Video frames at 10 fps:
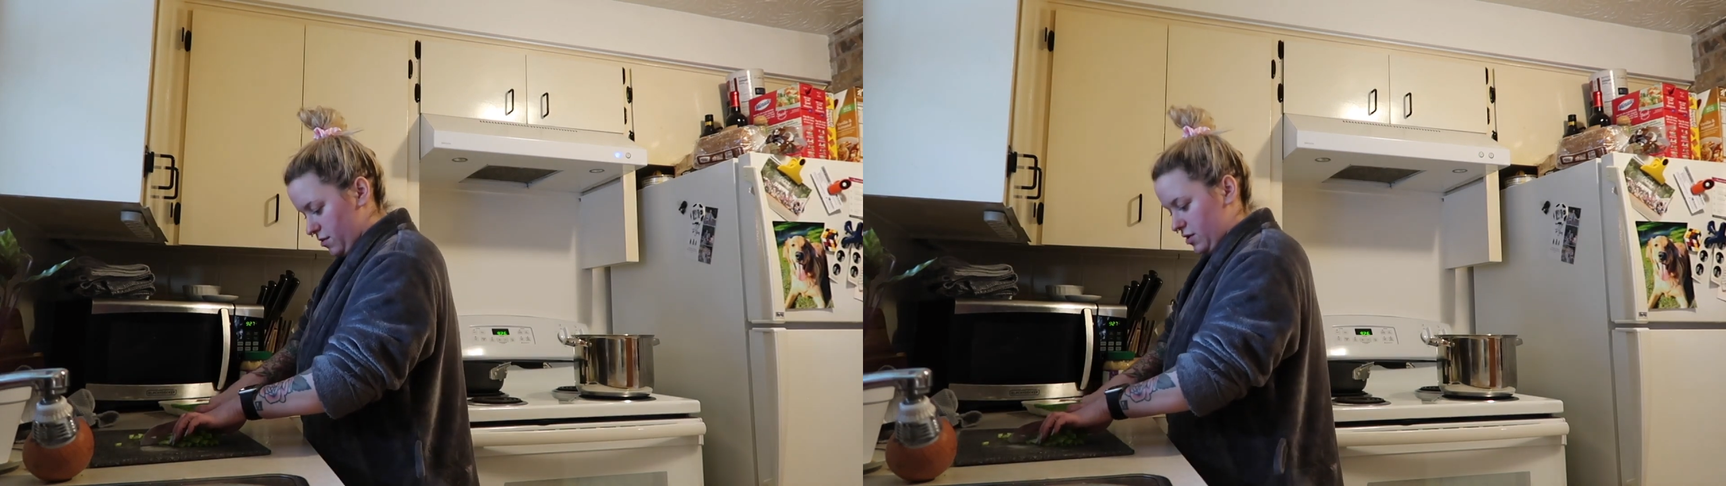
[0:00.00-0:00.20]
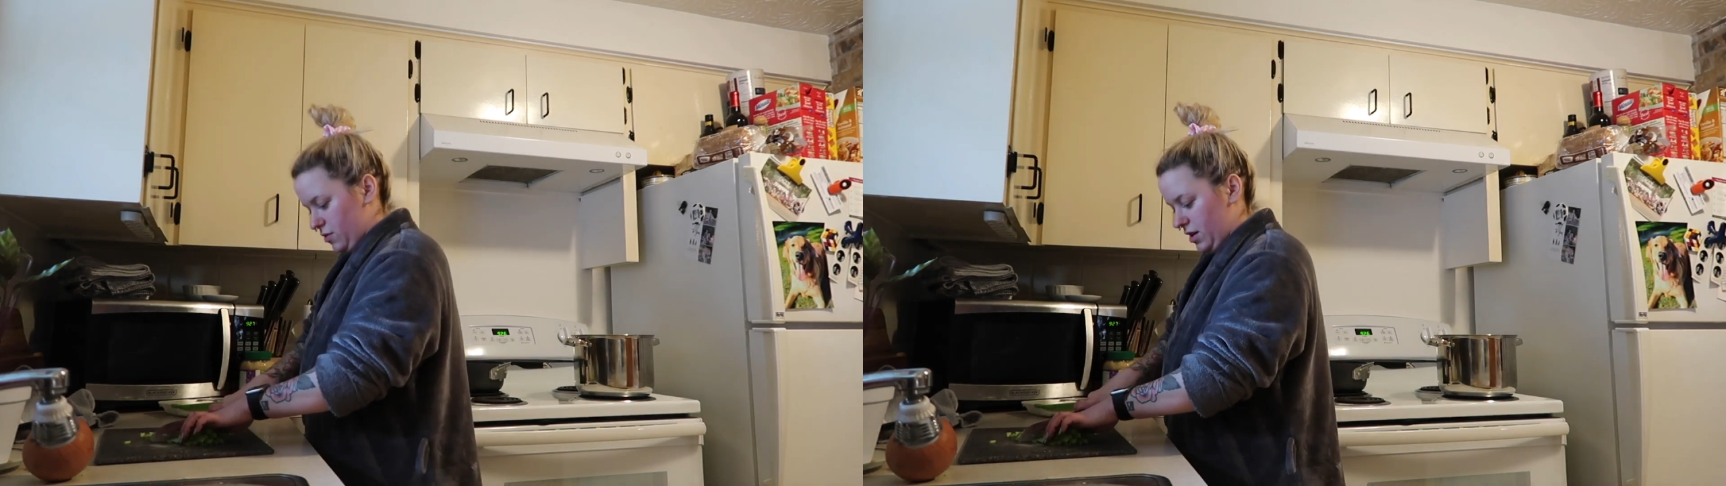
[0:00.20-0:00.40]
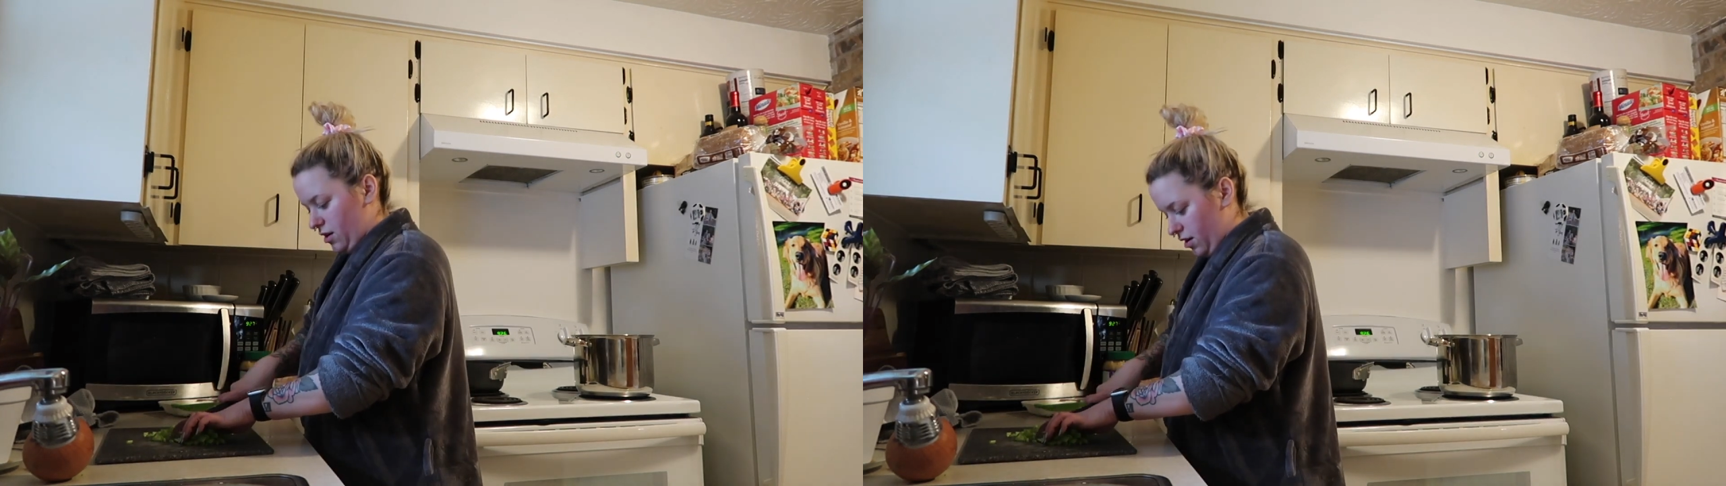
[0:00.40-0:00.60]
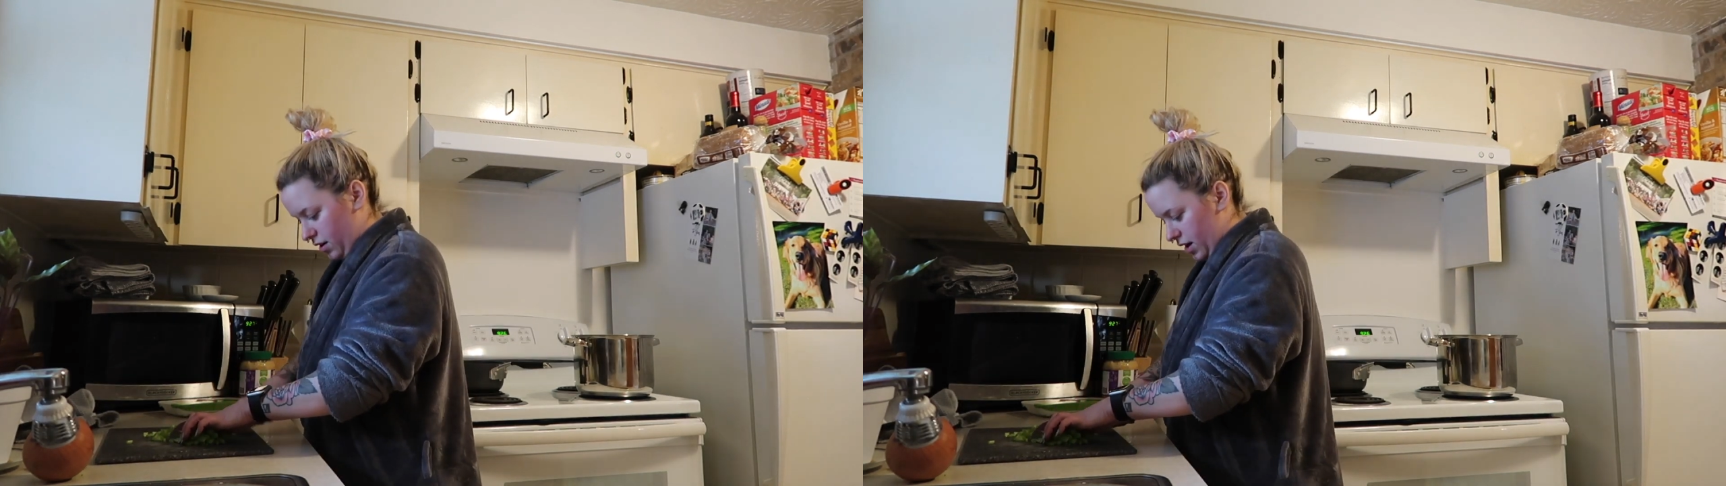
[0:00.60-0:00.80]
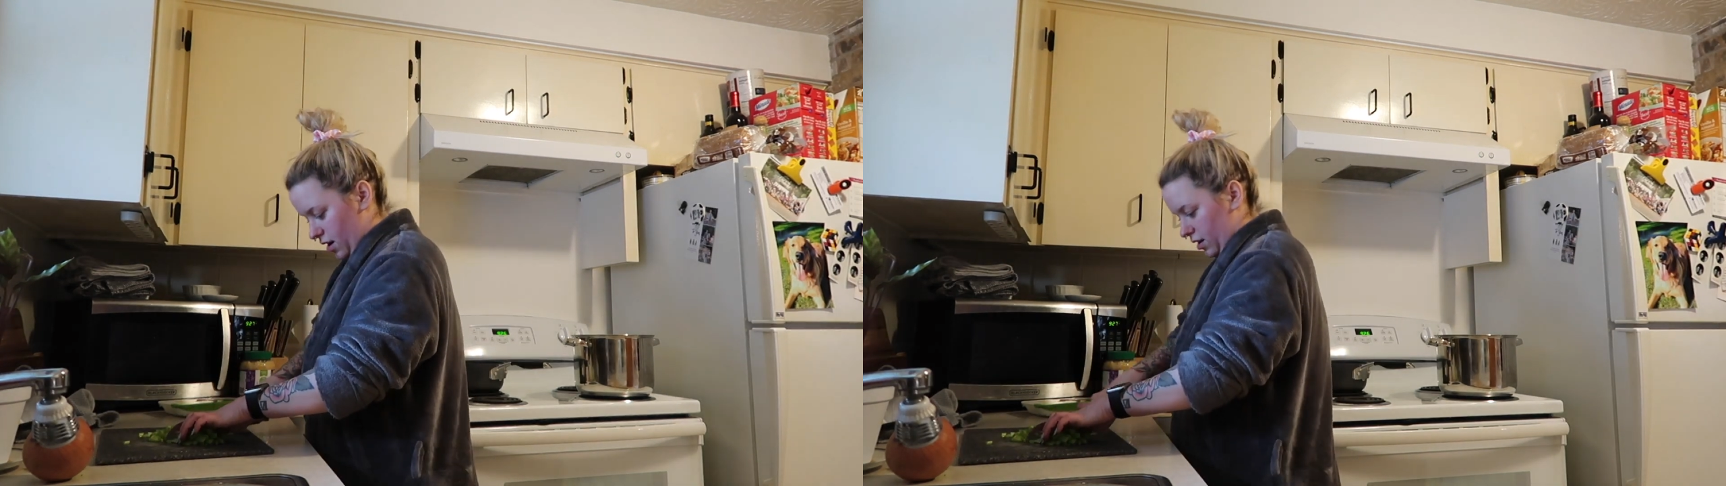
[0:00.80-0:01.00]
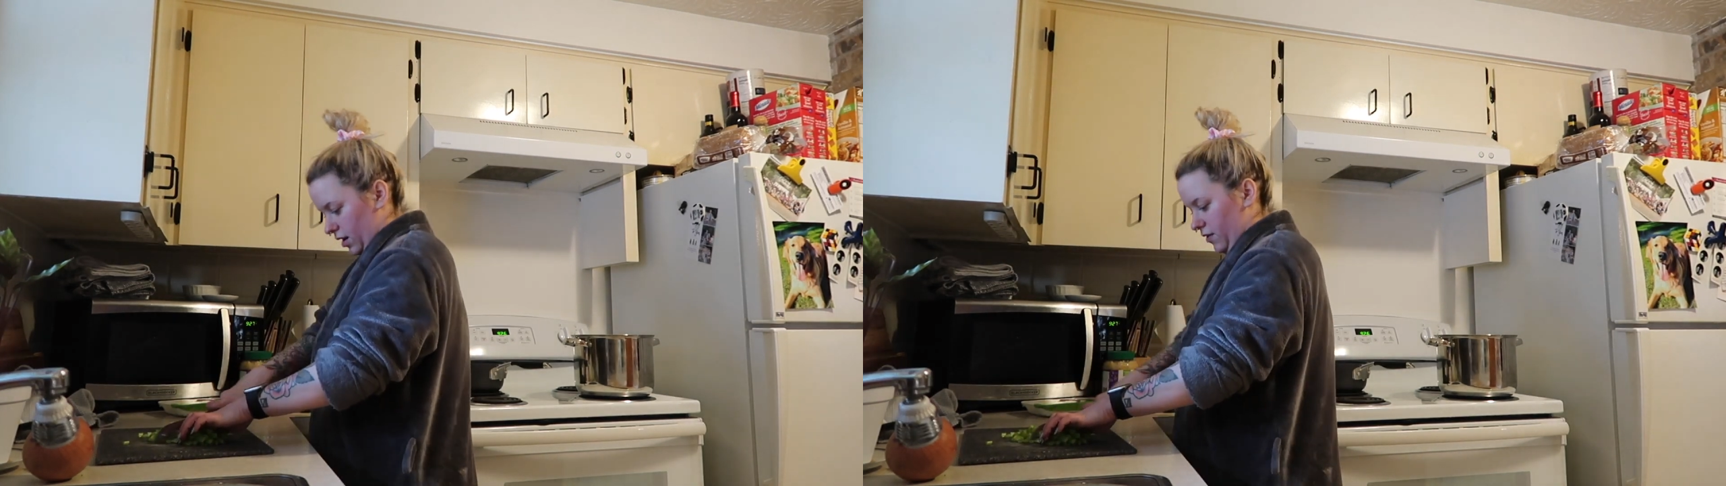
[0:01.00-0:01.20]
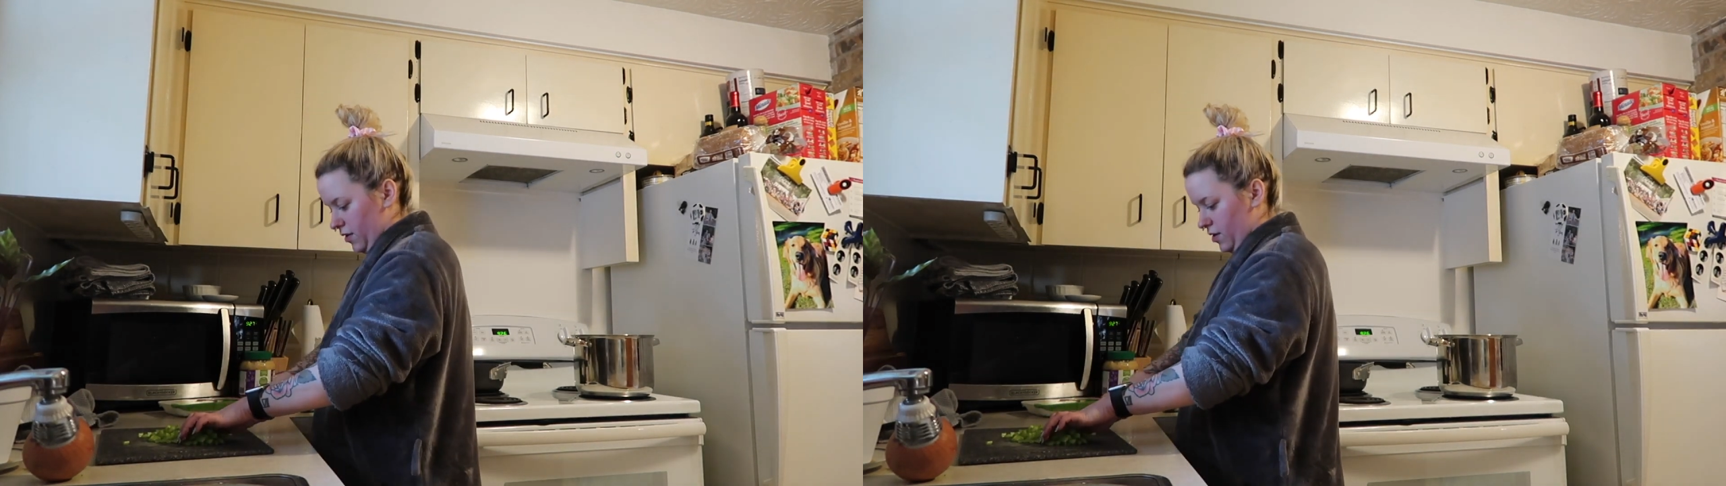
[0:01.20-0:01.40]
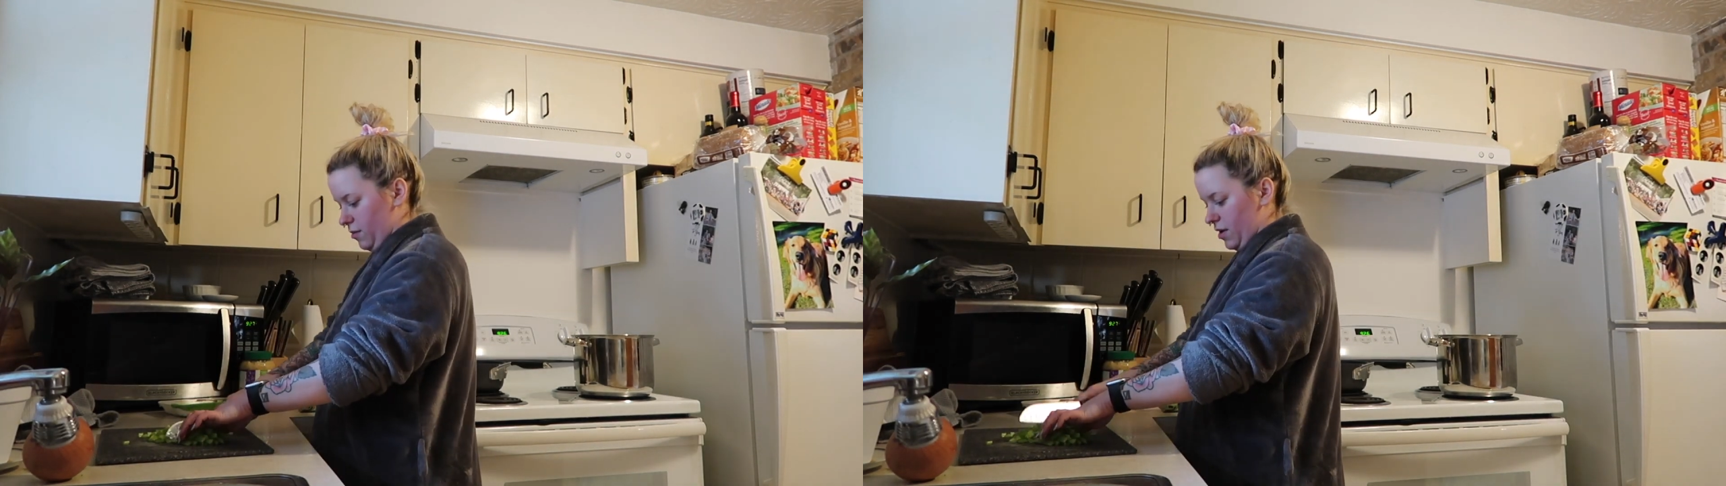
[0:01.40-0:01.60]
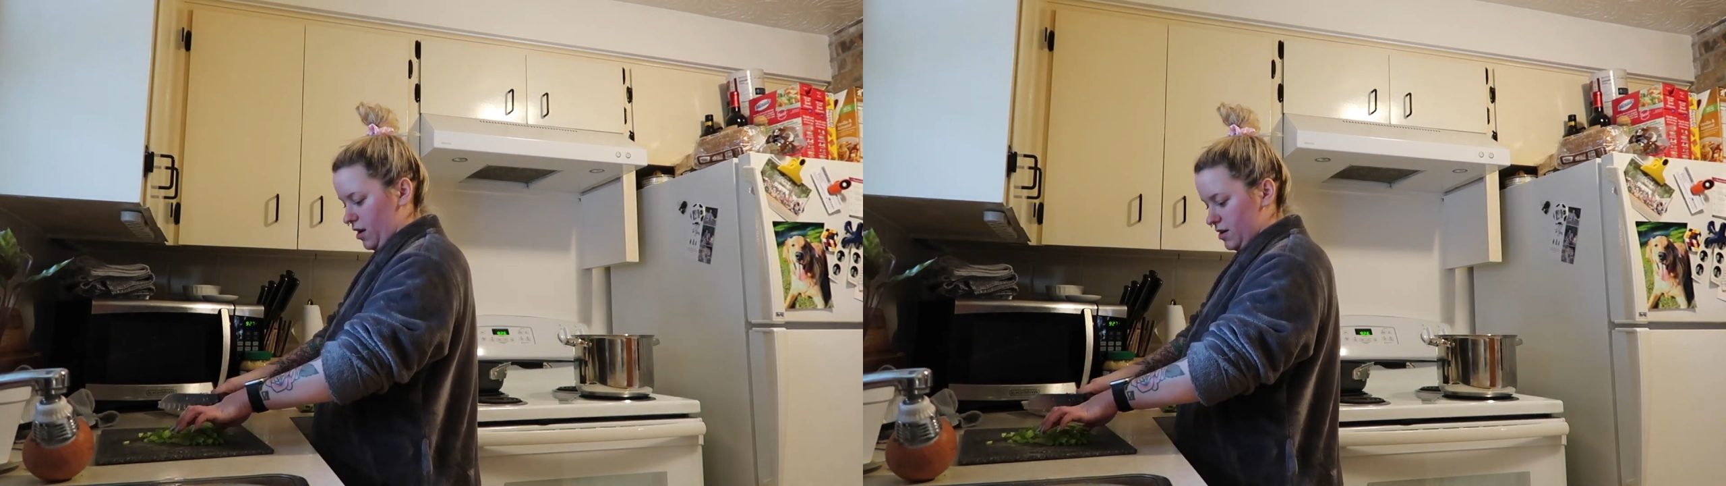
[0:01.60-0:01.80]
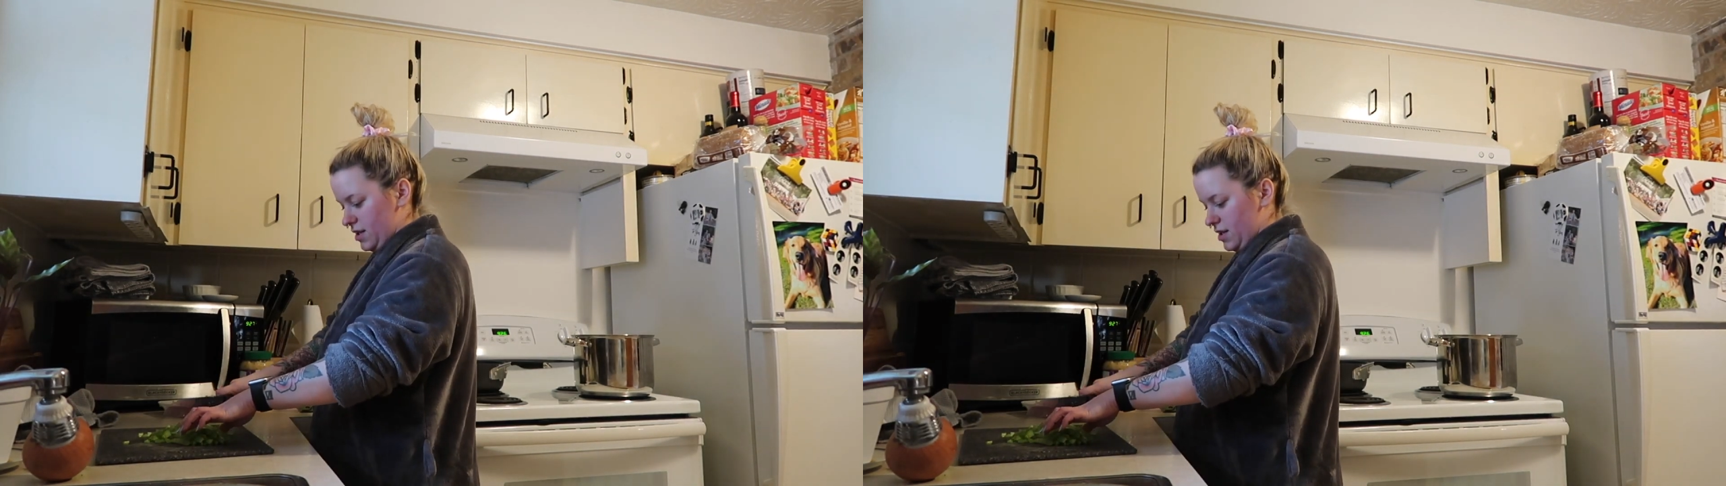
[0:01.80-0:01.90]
in between calling it our living room and our